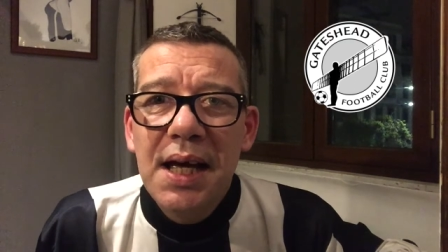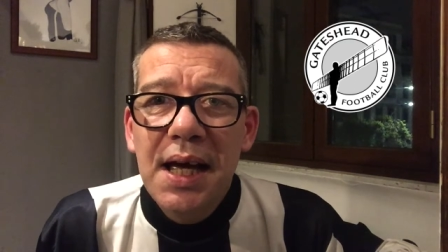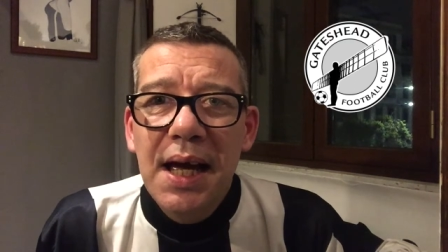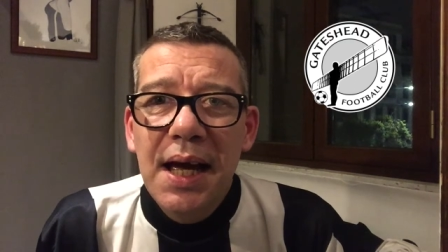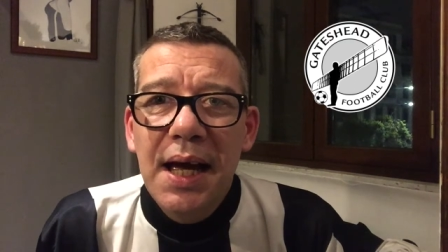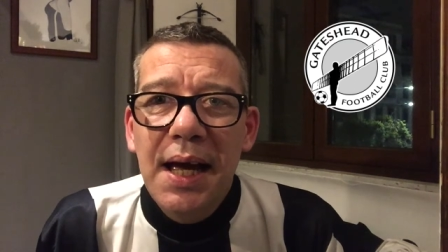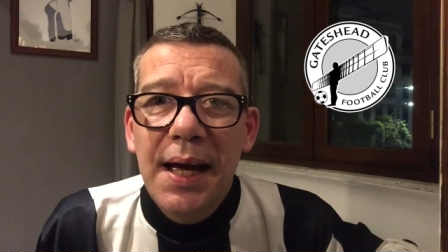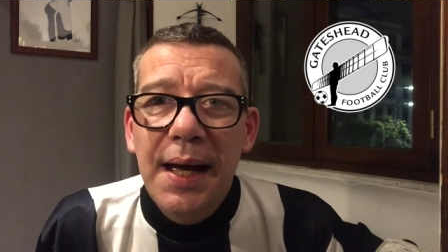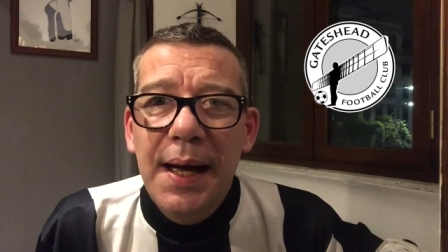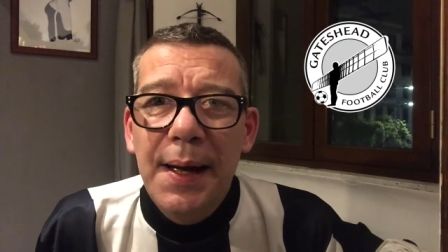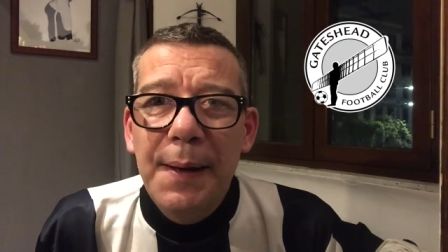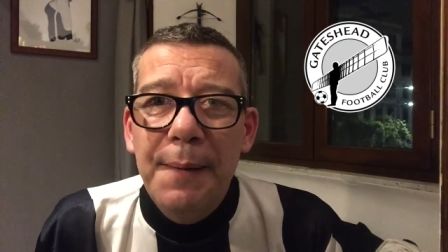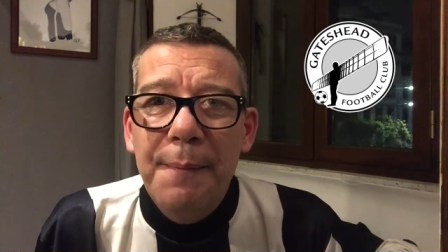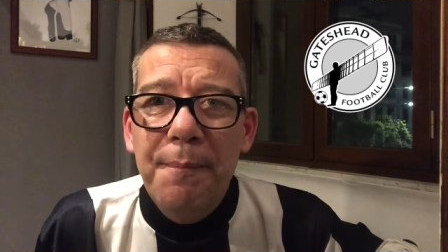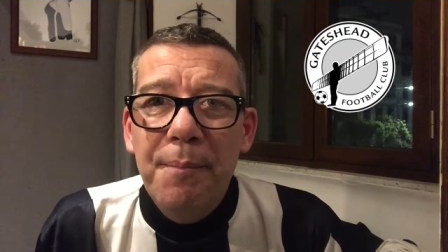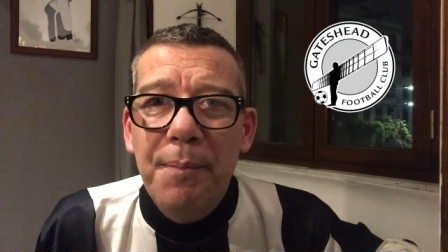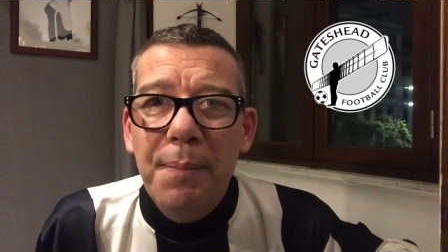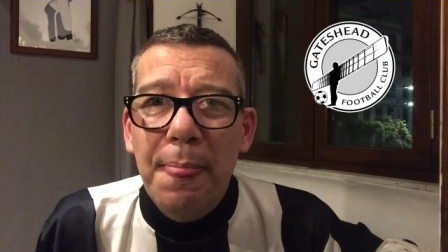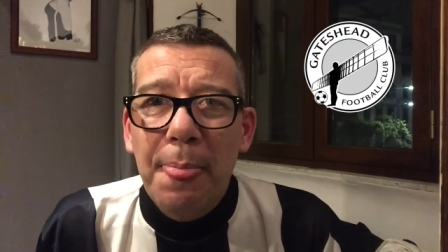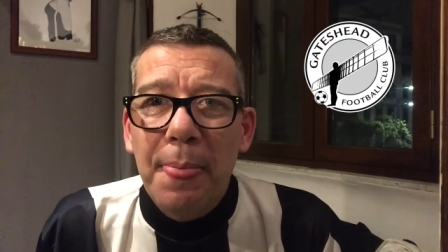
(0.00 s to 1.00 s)

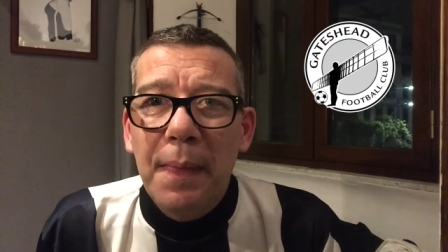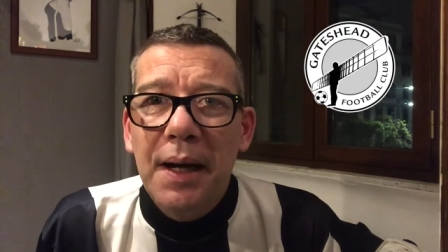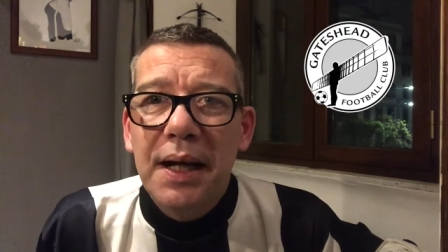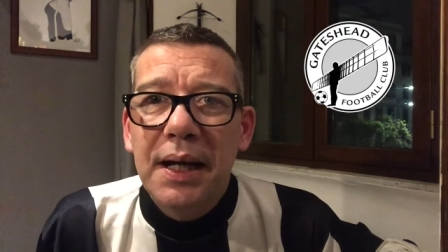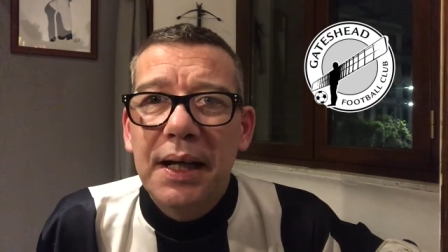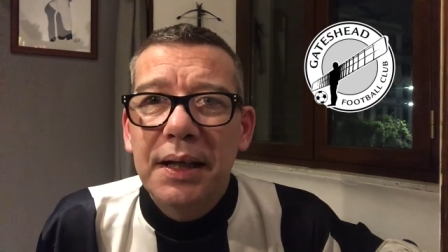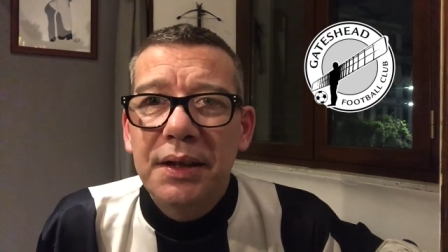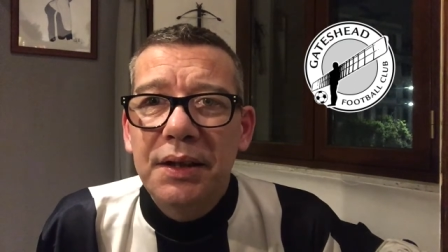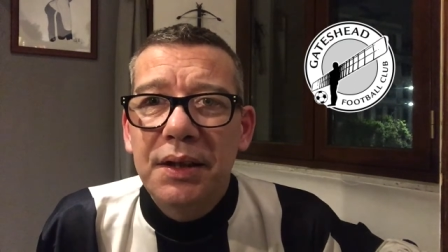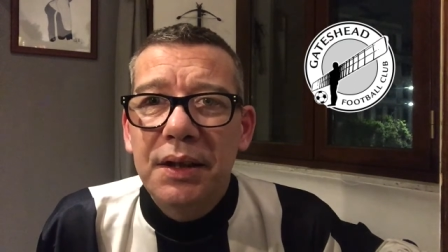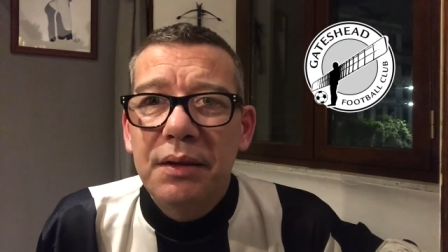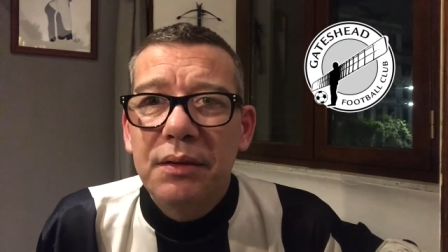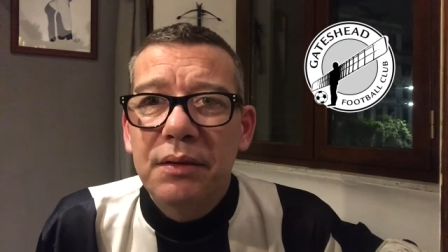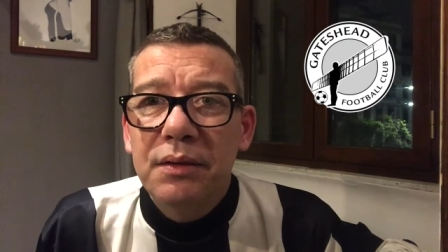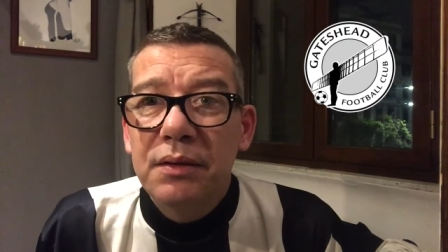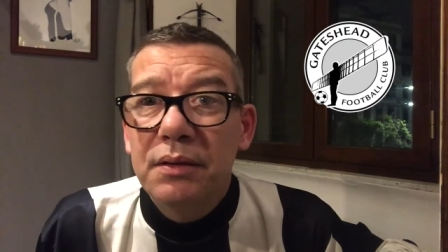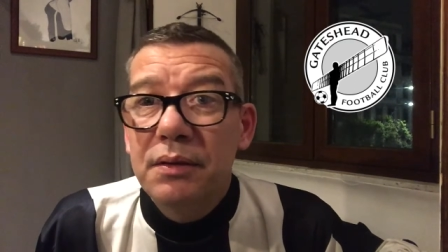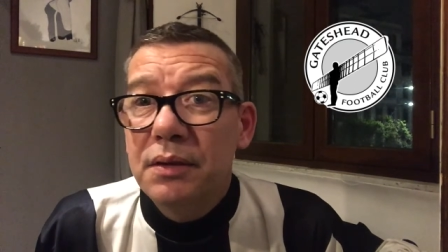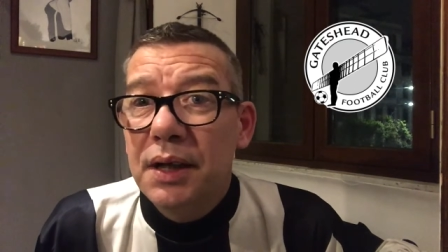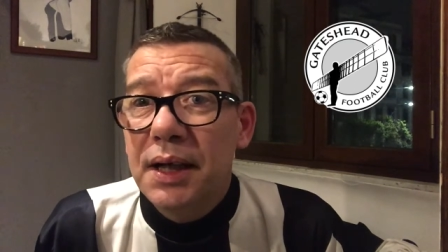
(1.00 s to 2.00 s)
And, you
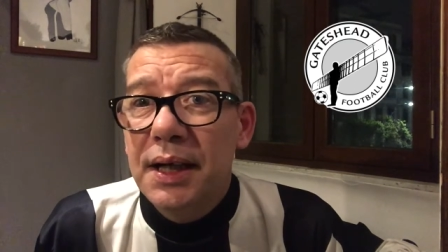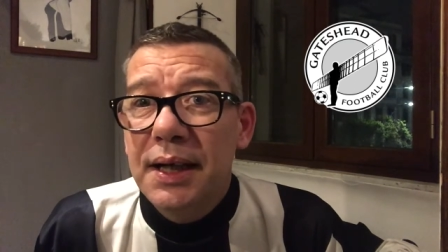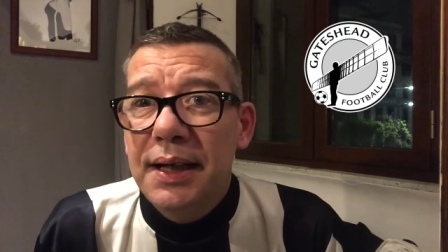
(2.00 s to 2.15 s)
know,